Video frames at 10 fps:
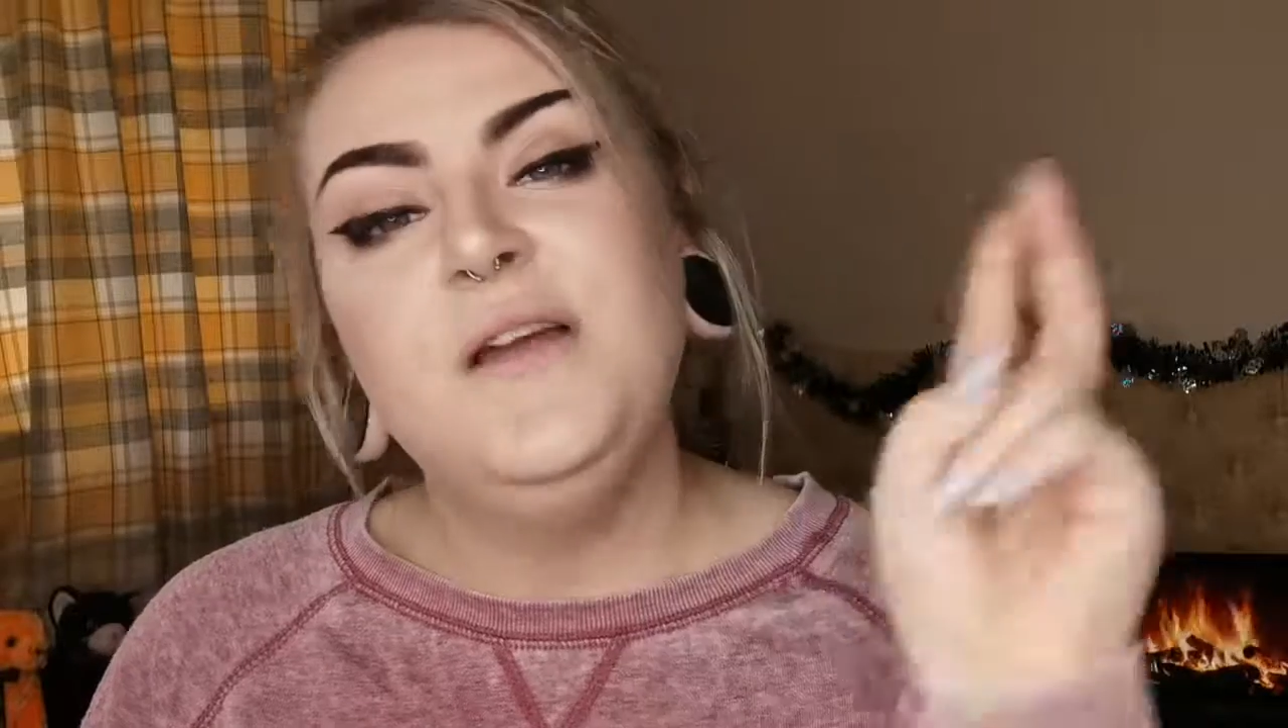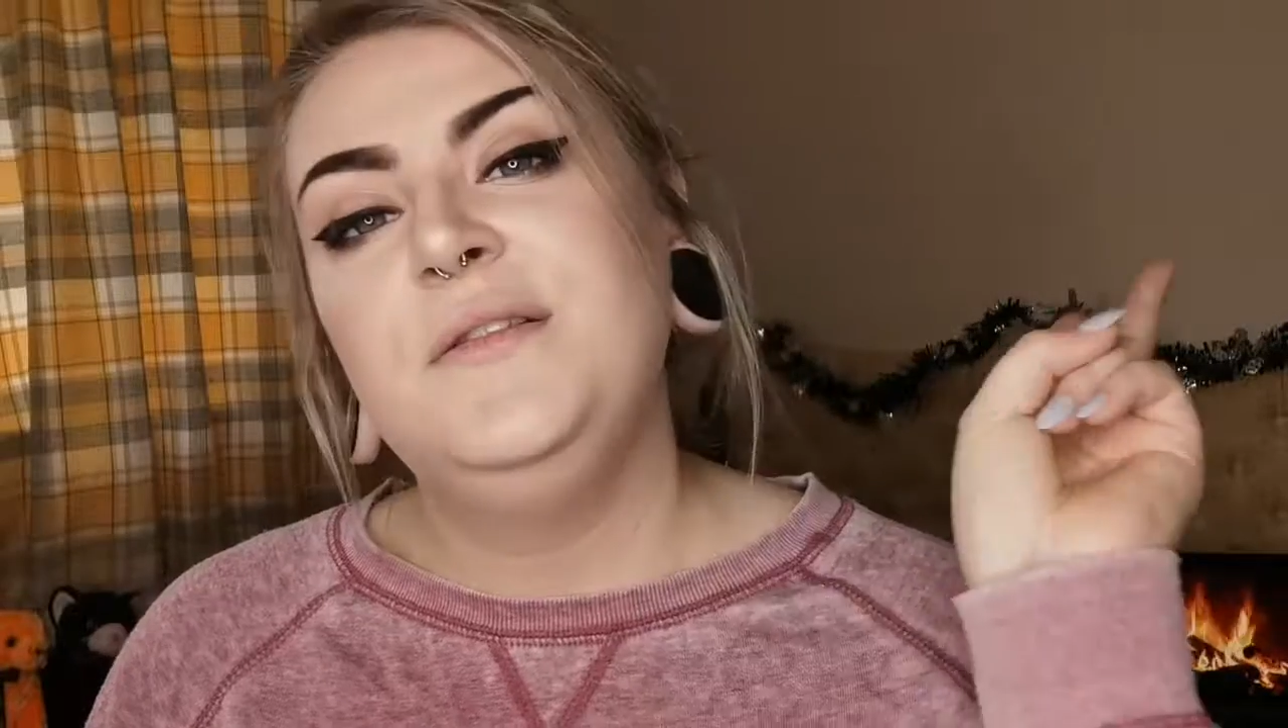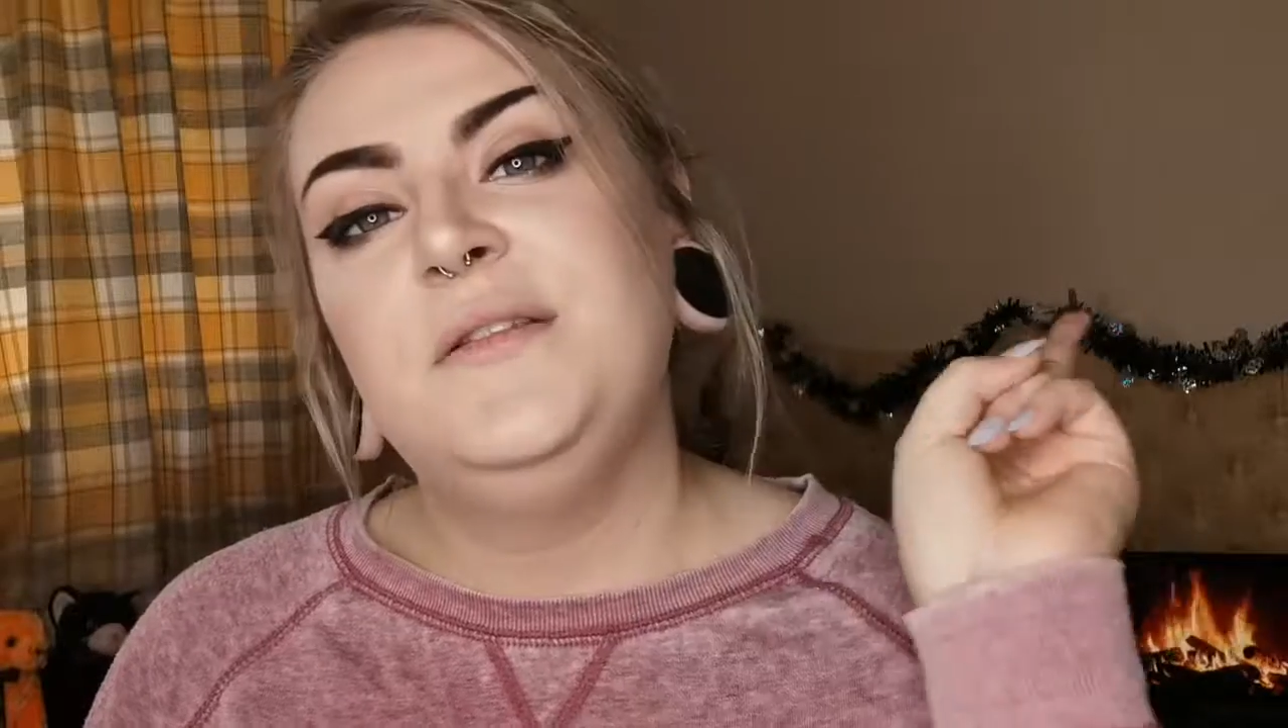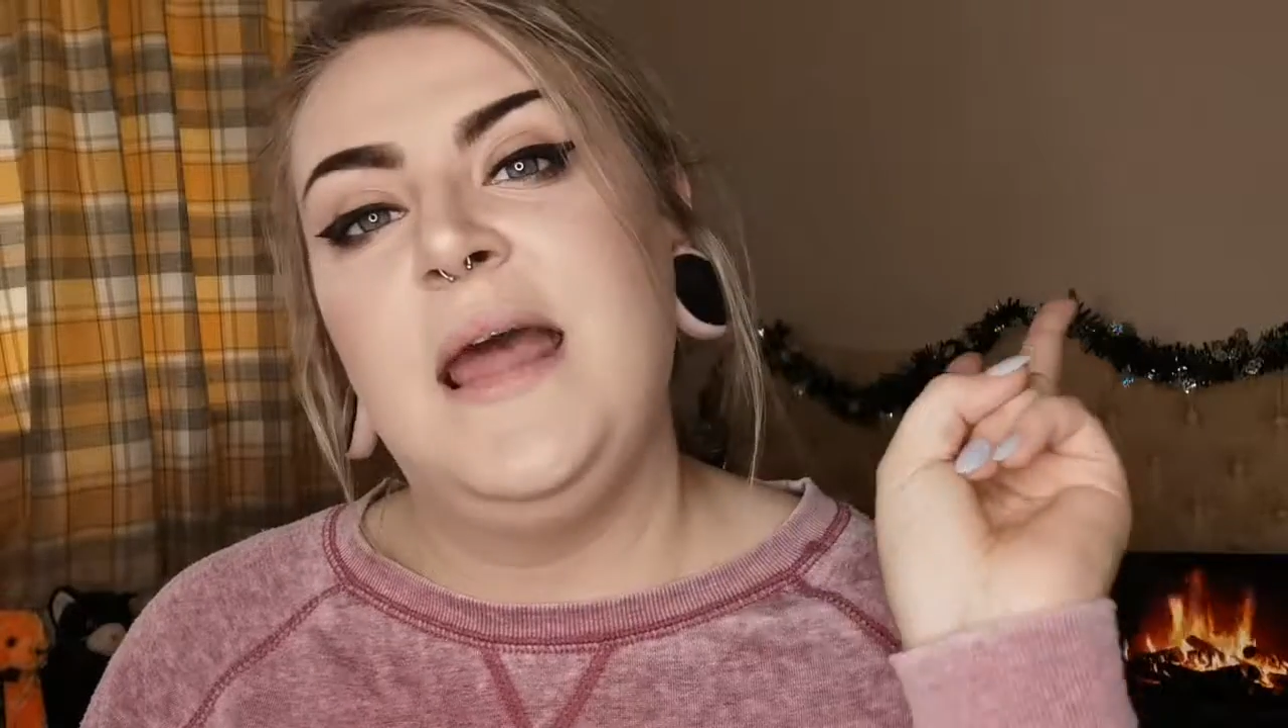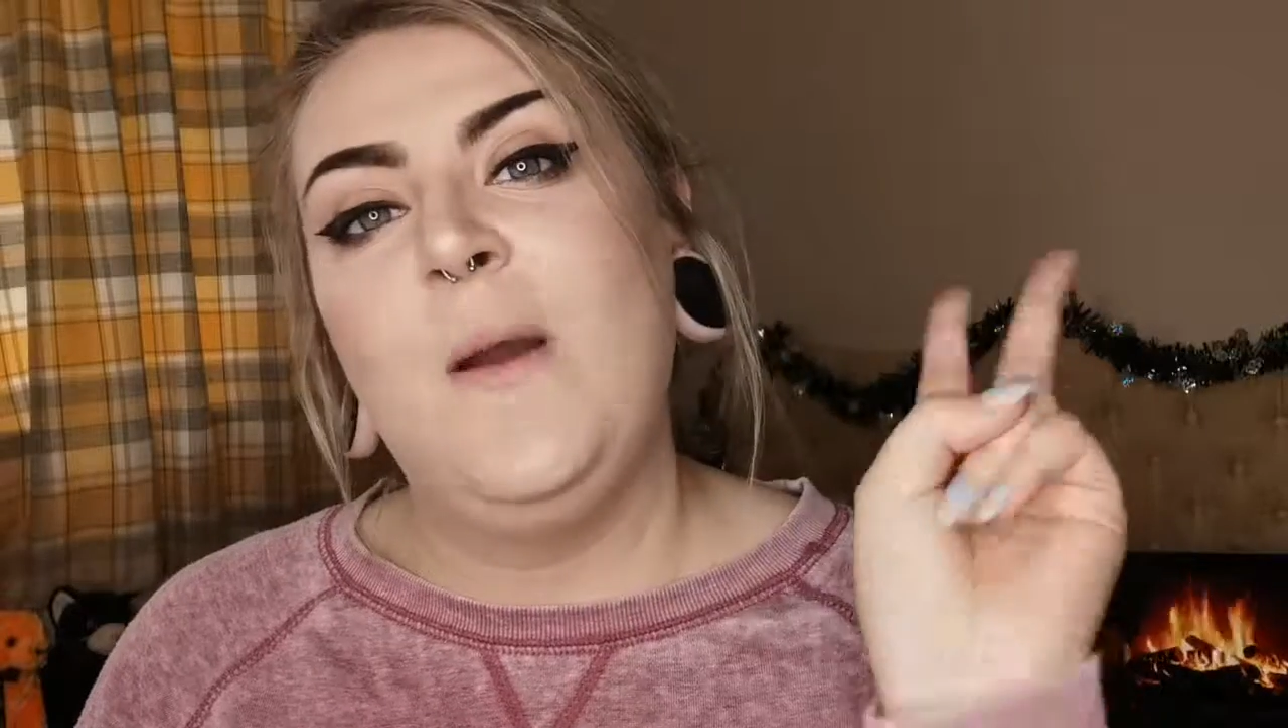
stay